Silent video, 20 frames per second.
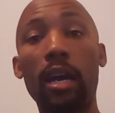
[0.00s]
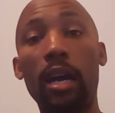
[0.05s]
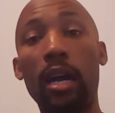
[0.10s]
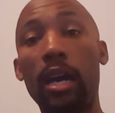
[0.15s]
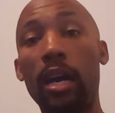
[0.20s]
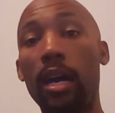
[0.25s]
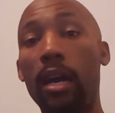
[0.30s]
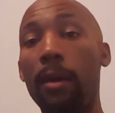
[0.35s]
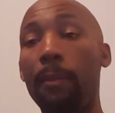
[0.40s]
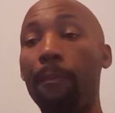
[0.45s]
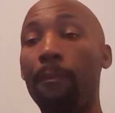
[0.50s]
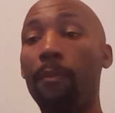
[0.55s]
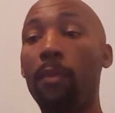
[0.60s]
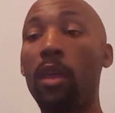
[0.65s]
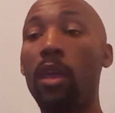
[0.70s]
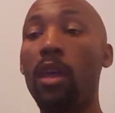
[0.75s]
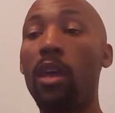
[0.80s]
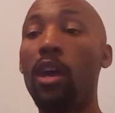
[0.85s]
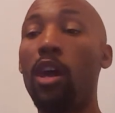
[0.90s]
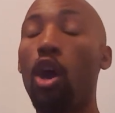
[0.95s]

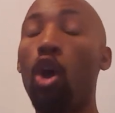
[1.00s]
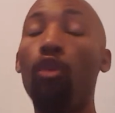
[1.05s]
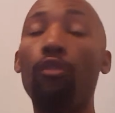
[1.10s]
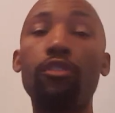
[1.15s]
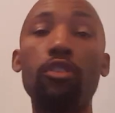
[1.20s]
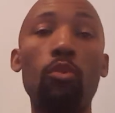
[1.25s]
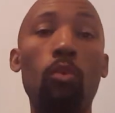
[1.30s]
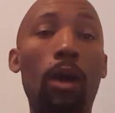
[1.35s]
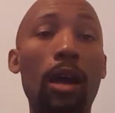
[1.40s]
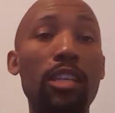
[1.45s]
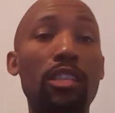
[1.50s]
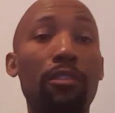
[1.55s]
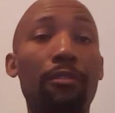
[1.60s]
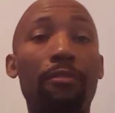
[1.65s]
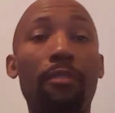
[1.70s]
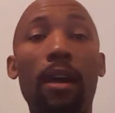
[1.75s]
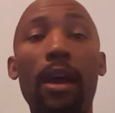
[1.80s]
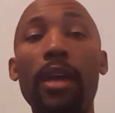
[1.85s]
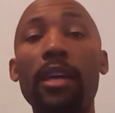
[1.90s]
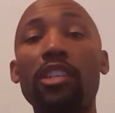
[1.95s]
Hopefully you watch the
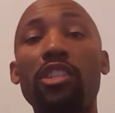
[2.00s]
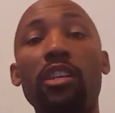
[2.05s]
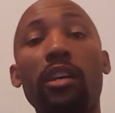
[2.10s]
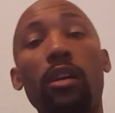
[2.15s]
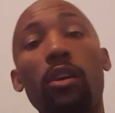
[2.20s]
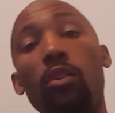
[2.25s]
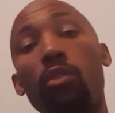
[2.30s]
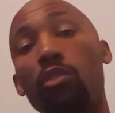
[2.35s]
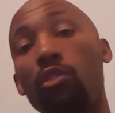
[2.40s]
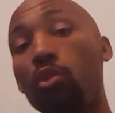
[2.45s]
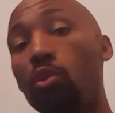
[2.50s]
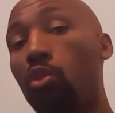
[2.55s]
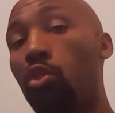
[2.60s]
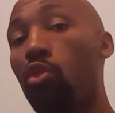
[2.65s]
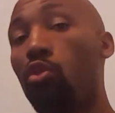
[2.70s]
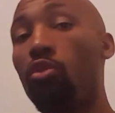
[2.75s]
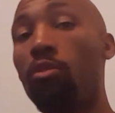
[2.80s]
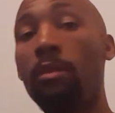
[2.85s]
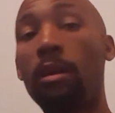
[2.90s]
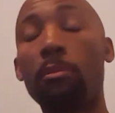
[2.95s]
fight. Check on
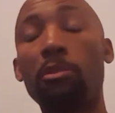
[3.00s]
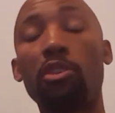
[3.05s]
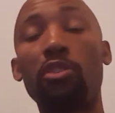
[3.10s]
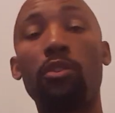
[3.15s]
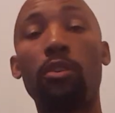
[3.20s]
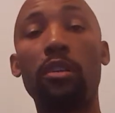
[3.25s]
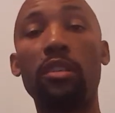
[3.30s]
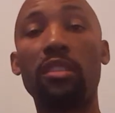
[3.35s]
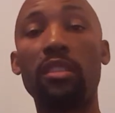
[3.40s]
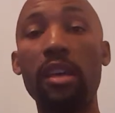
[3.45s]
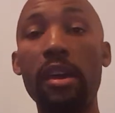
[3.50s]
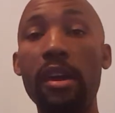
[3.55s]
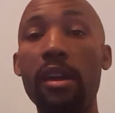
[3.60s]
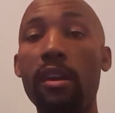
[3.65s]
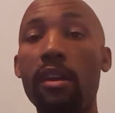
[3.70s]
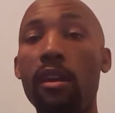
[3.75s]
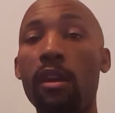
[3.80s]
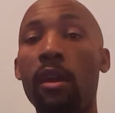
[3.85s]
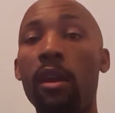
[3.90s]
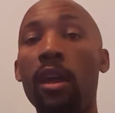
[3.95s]
YouTube. I'm sure it's
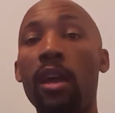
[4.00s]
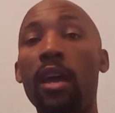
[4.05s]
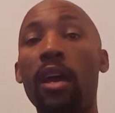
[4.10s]
there.